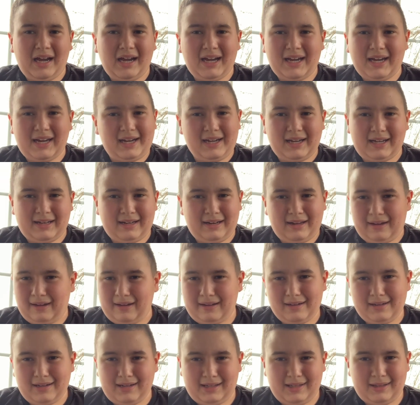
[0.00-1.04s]
like in
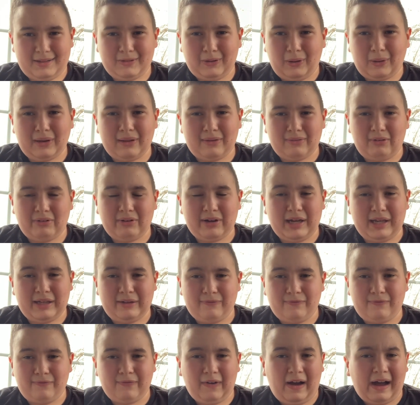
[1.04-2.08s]
like not even like
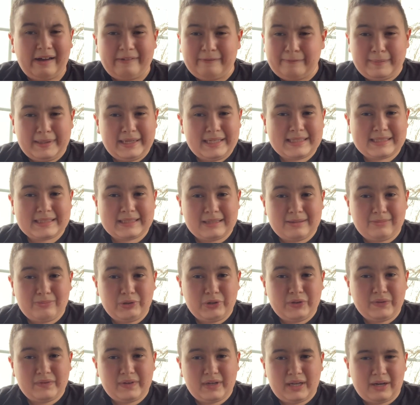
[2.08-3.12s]
five minutes of the
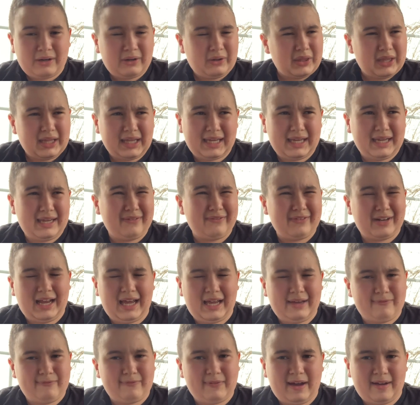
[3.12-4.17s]
movie. I don't think he even
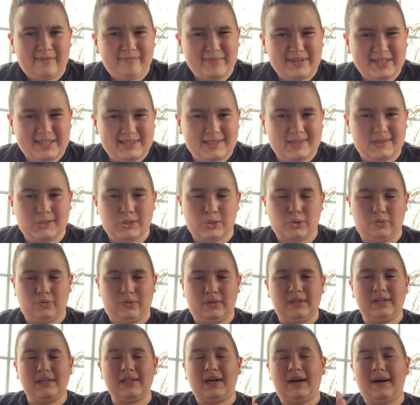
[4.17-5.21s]
had five minutes of
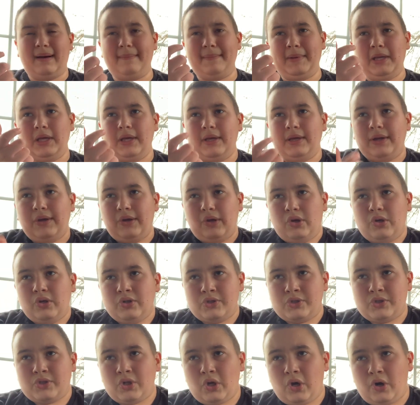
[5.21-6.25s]
screen time.
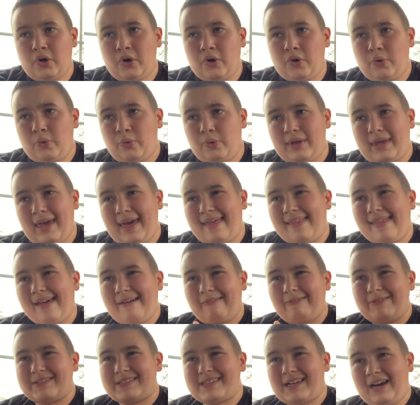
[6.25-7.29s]
So, yeah,
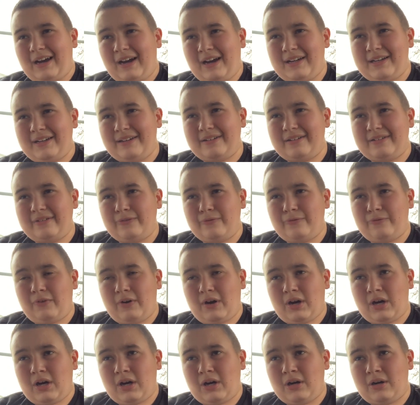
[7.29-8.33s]
that was kind of,
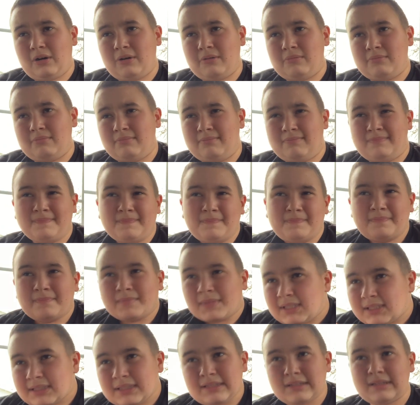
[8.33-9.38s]
um,
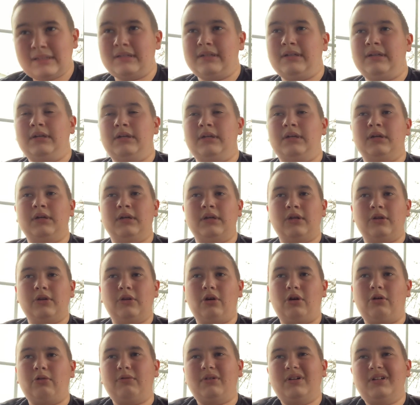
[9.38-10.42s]

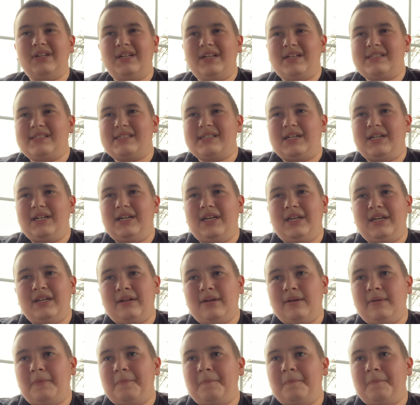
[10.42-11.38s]
not really exciting.